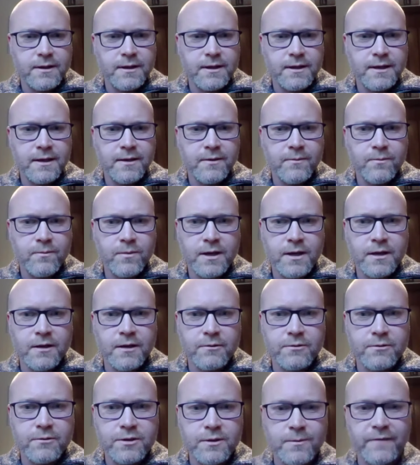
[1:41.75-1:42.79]
um,
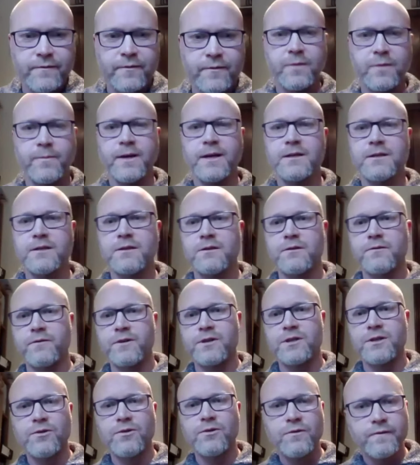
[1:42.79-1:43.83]
and I'll do my very best to
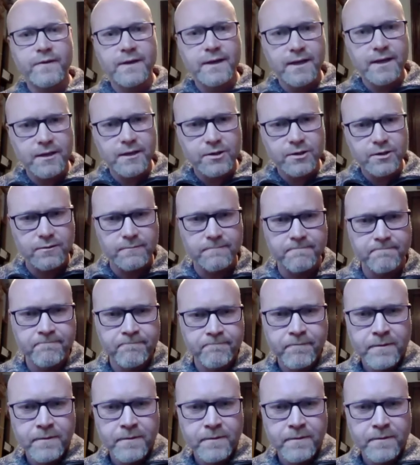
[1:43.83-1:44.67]
resolve the issue.